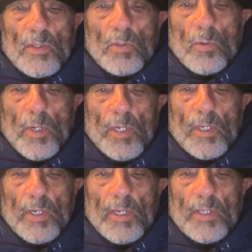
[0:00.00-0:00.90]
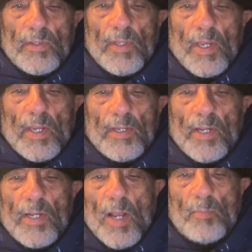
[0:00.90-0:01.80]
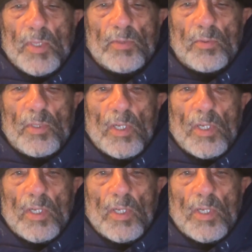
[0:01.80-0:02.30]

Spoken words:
quickly, and then I copy to the